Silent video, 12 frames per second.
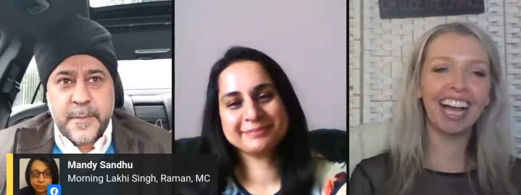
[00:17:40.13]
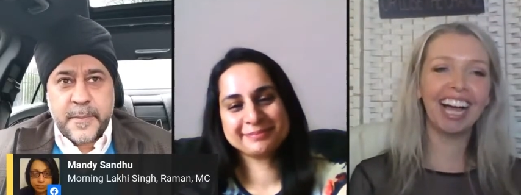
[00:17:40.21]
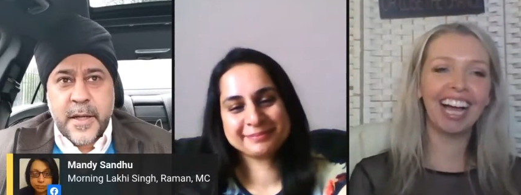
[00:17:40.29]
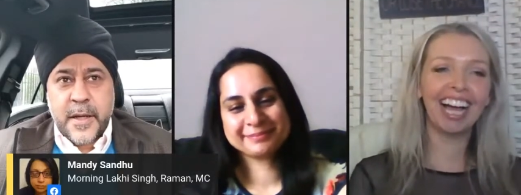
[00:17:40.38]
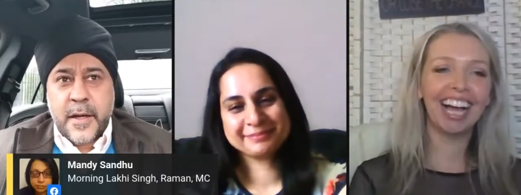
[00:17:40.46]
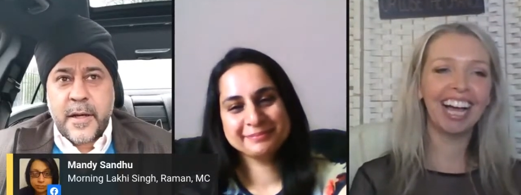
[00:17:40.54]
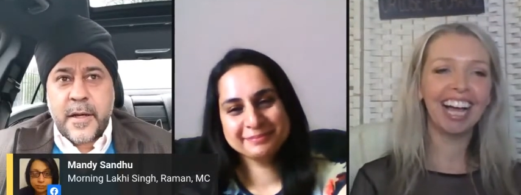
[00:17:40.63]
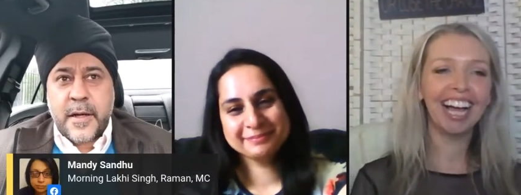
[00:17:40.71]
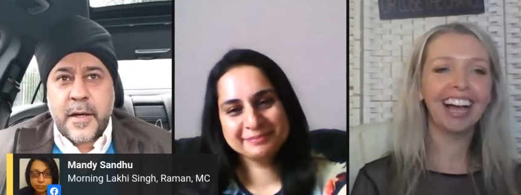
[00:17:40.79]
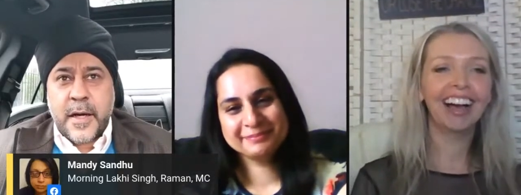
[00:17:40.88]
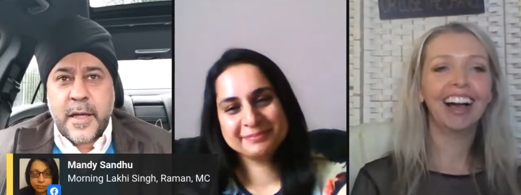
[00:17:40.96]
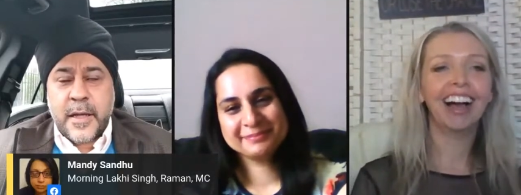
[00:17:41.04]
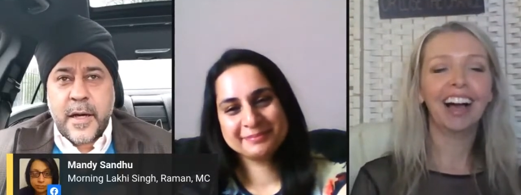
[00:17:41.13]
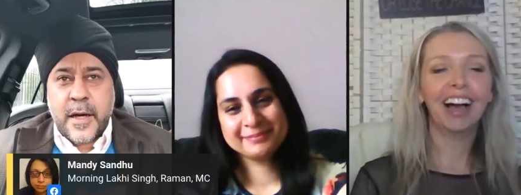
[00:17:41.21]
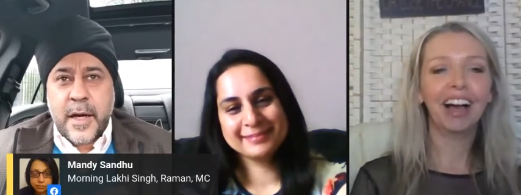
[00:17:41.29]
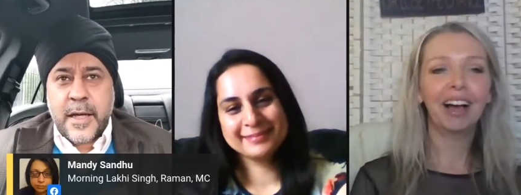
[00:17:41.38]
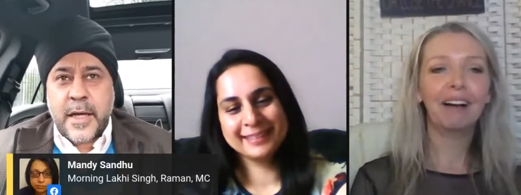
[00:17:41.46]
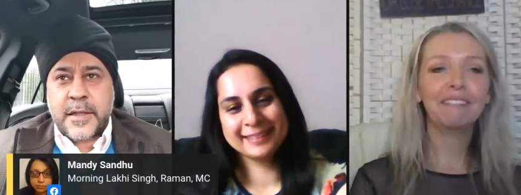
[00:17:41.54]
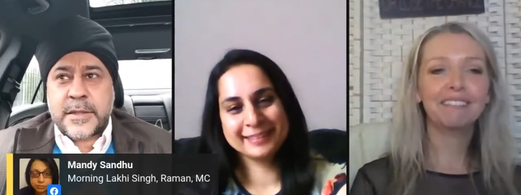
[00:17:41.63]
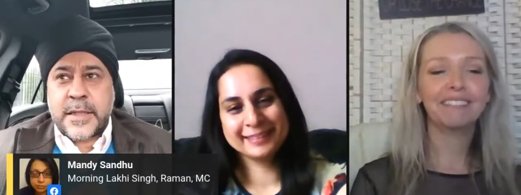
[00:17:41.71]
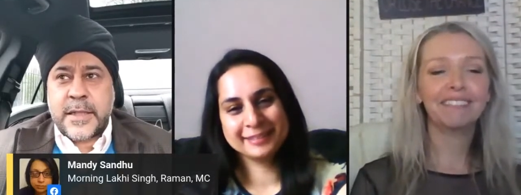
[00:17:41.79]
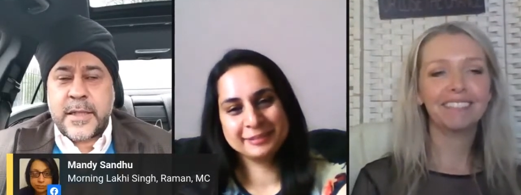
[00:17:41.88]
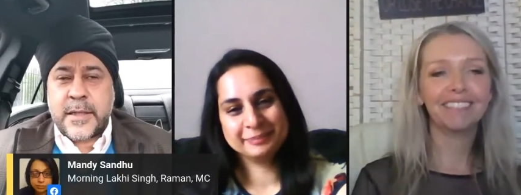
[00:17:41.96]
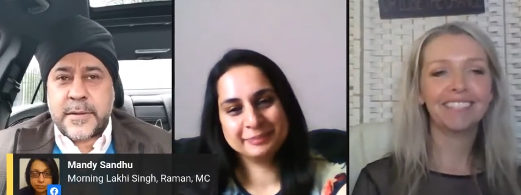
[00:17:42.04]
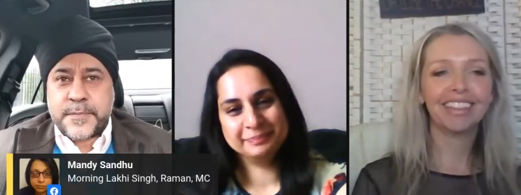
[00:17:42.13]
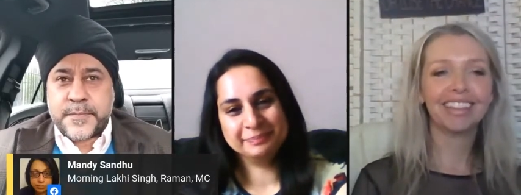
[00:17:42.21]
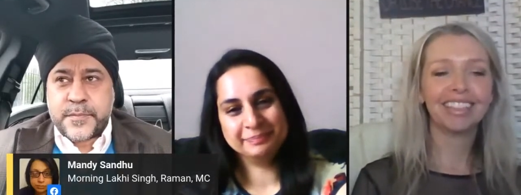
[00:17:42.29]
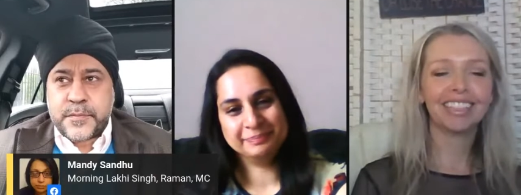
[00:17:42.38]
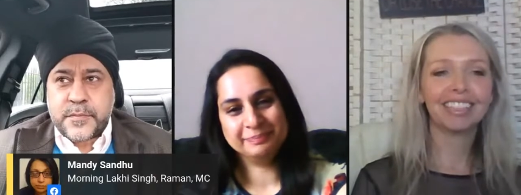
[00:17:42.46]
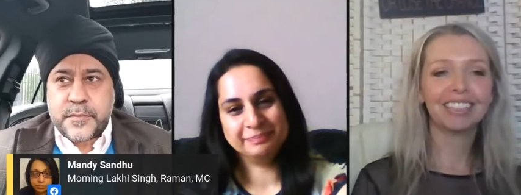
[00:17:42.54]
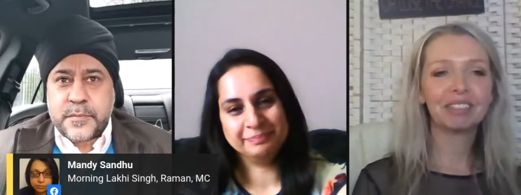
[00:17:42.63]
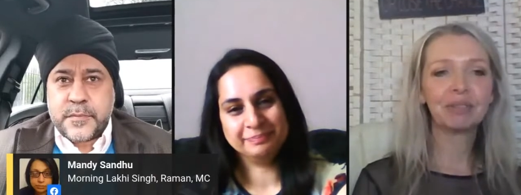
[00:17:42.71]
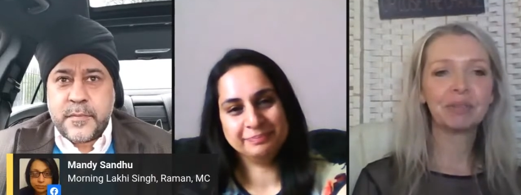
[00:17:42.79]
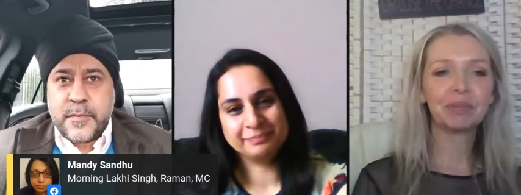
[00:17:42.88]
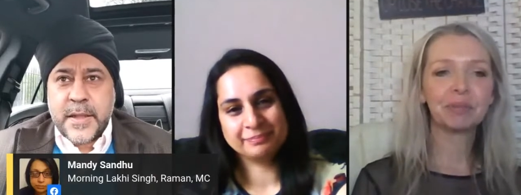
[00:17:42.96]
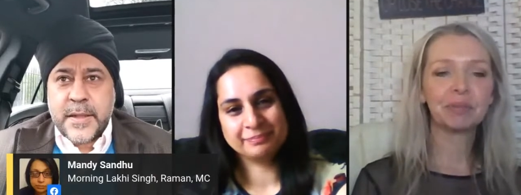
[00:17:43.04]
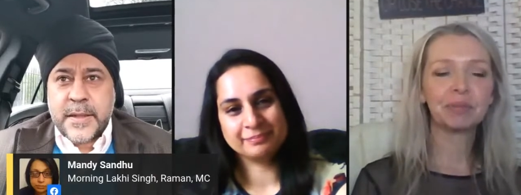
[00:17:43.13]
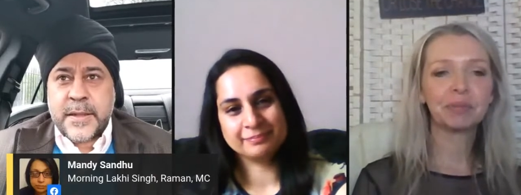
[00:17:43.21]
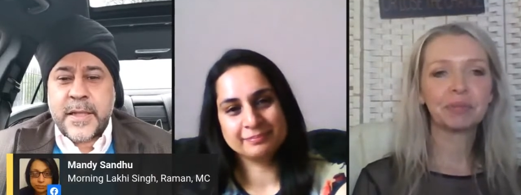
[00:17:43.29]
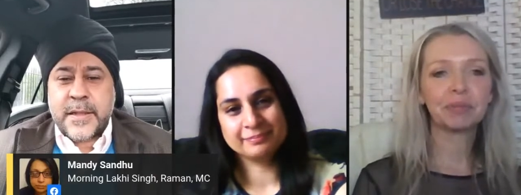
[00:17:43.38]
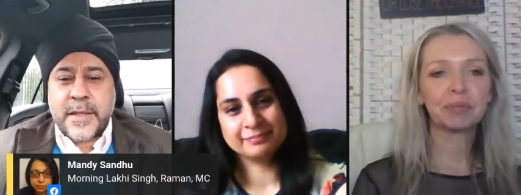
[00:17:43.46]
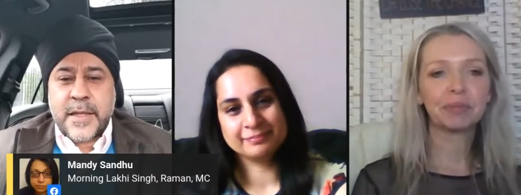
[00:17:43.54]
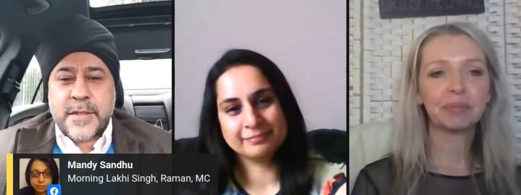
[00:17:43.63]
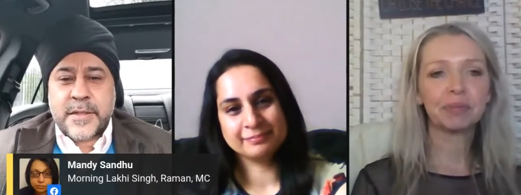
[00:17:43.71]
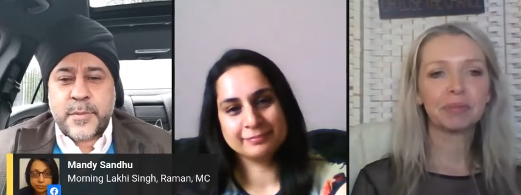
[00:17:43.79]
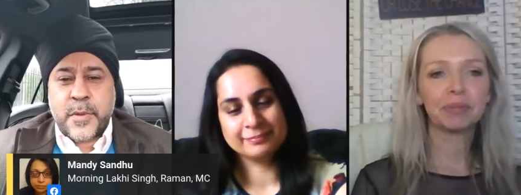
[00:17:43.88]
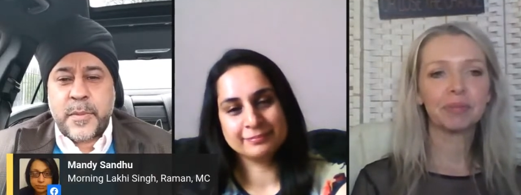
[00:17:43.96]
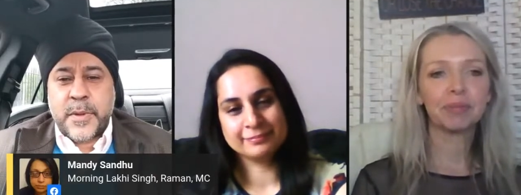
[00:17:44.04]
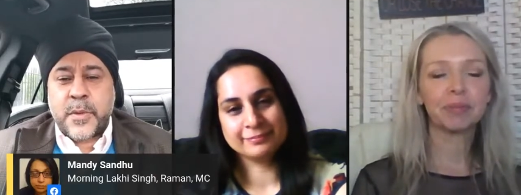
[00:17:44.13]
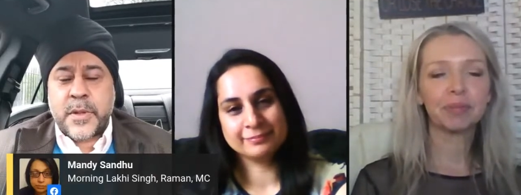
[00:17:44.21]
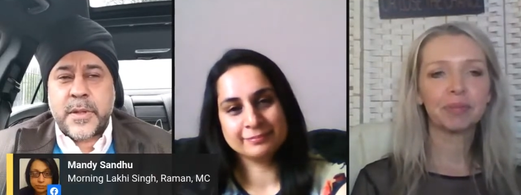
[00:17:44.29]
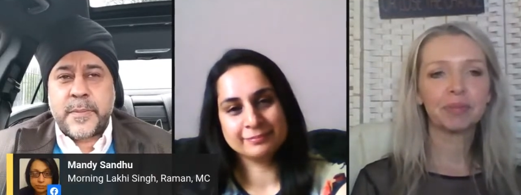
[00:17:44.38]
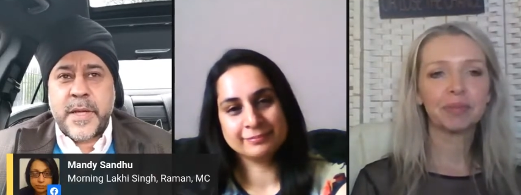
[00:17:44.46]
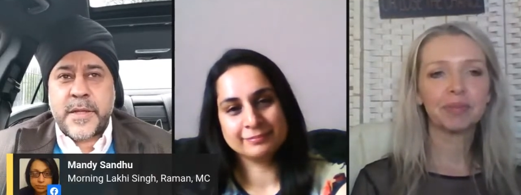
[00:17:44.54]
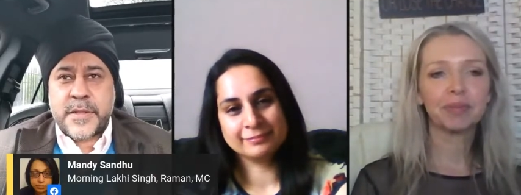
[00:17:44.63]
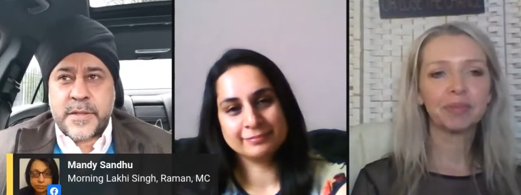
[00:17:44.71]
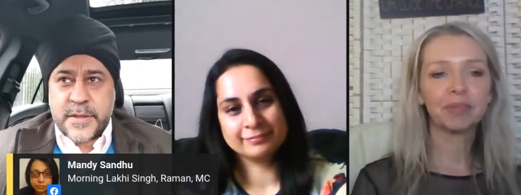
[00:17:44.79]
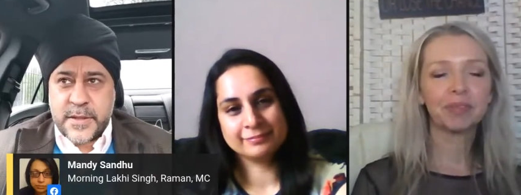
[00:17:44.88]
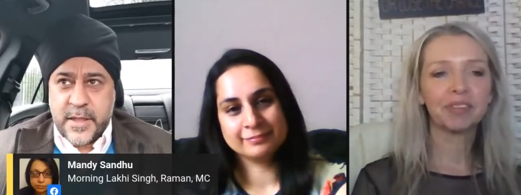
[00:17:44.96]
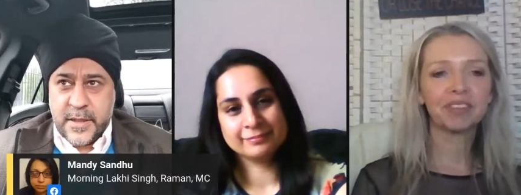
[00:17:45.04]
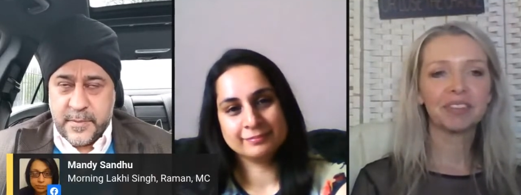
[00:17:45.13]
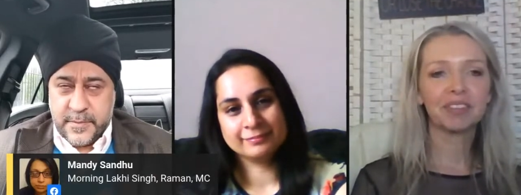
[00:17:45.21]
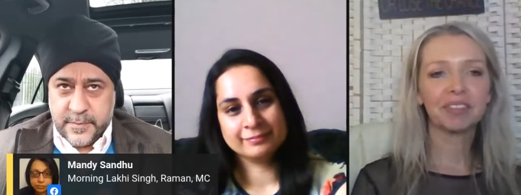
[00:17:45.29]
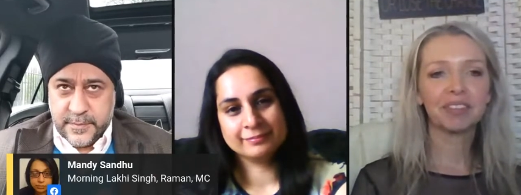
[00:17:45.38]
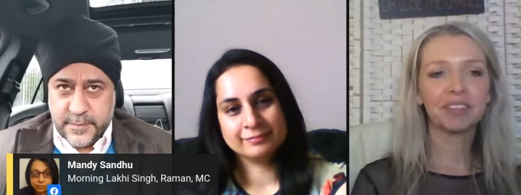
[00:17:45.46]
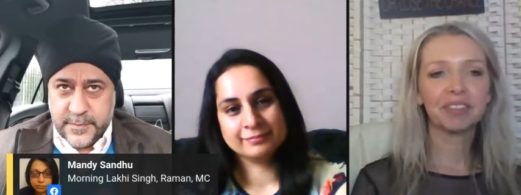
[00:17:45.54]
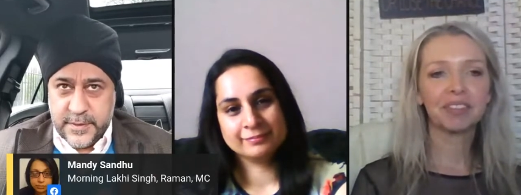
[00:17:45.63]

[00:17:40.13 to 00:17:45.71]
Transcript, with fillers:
Speaker 1: uh, but I, I actually think that this is probably one of the best. Um,